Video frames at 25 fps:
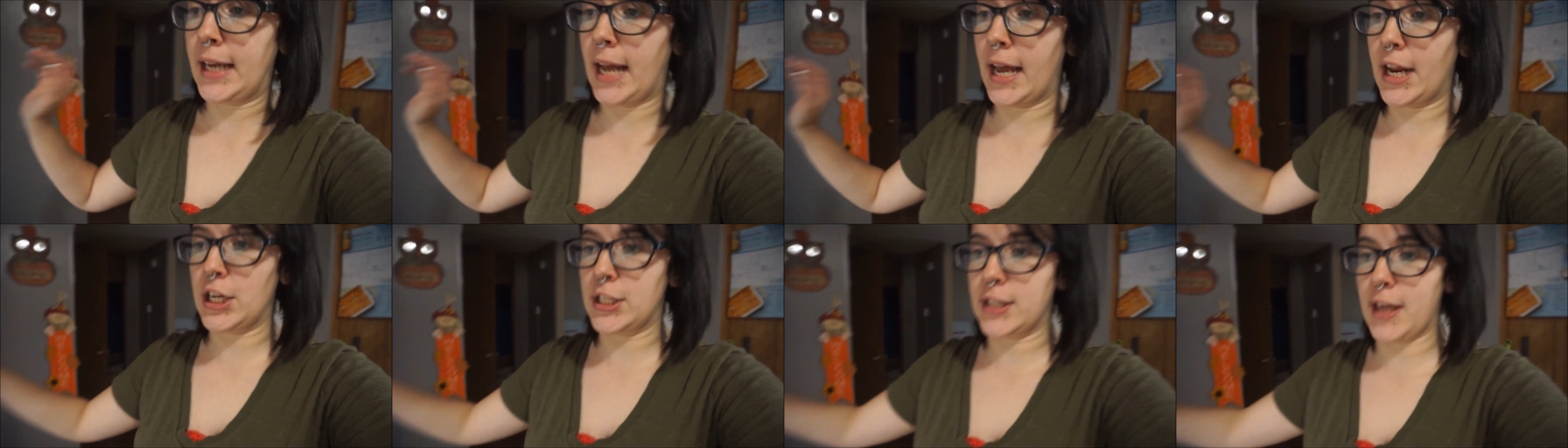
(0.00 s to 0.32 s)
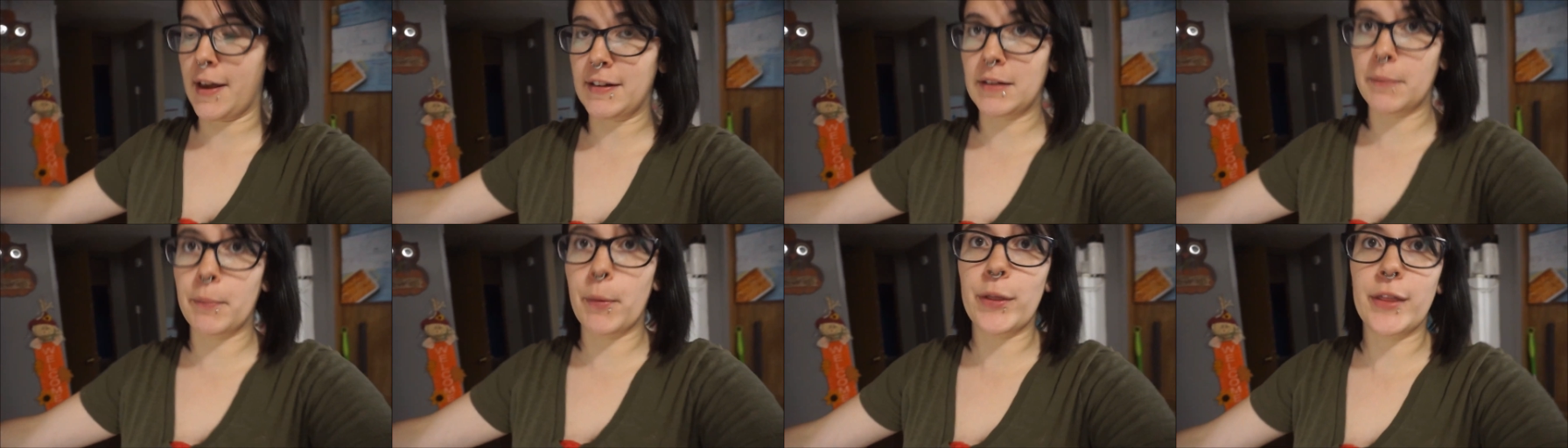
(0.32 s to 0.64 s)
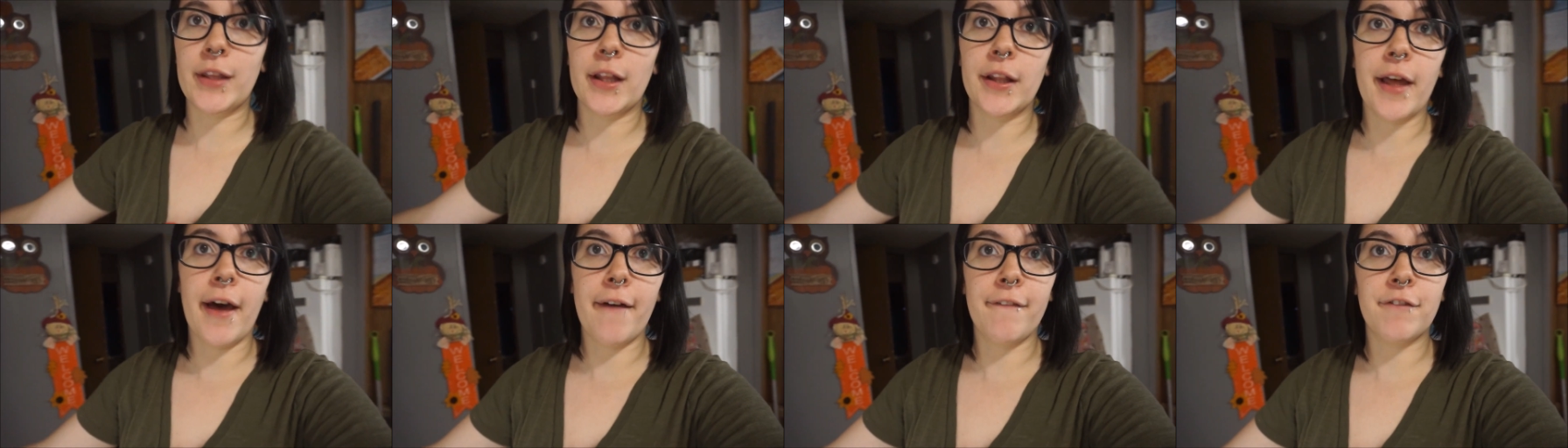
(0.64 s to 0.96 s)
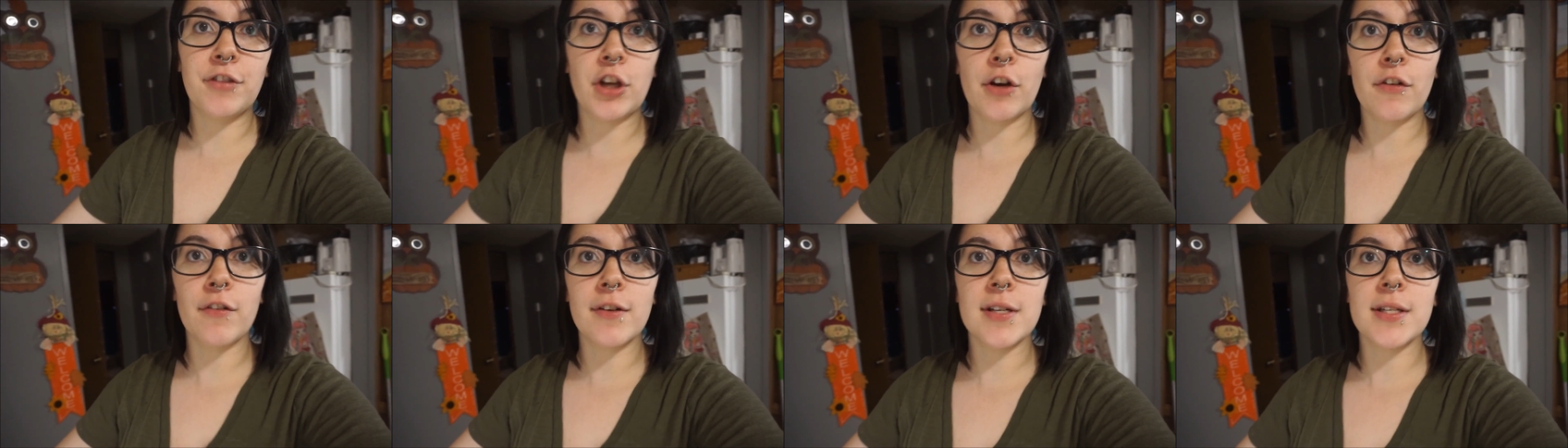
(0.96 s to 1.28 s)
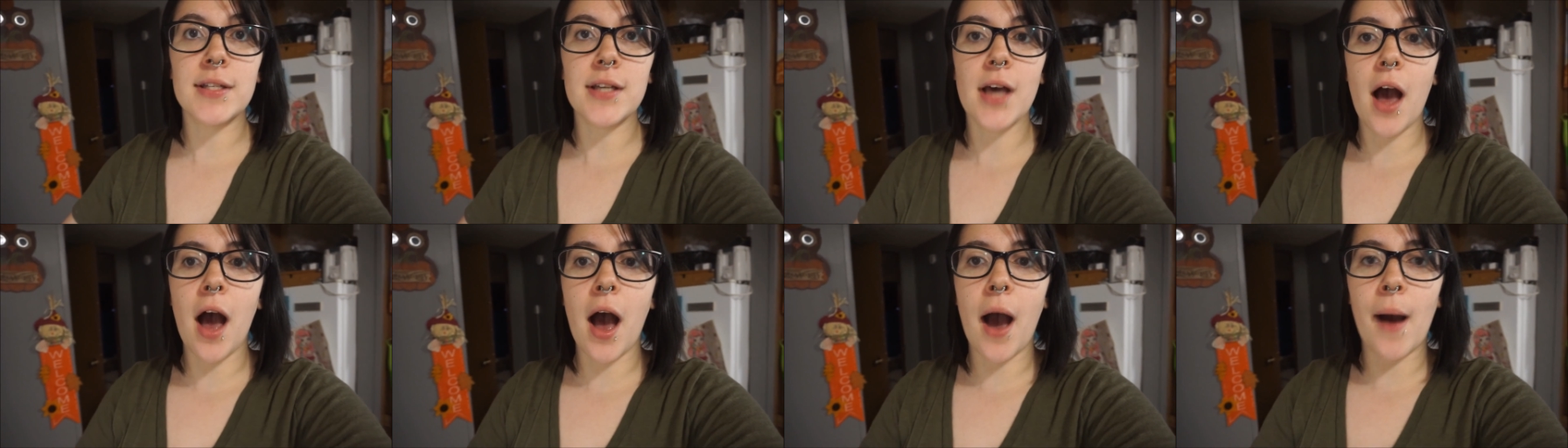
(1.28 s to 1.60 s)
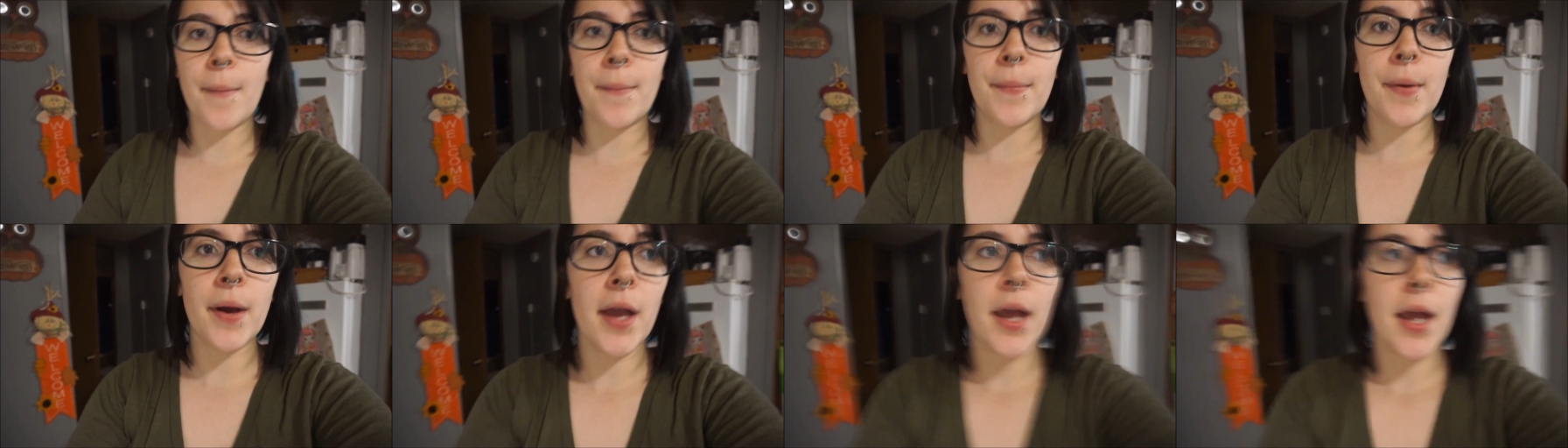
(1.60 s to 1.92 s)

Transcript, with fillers: I just have to put the leftovers up,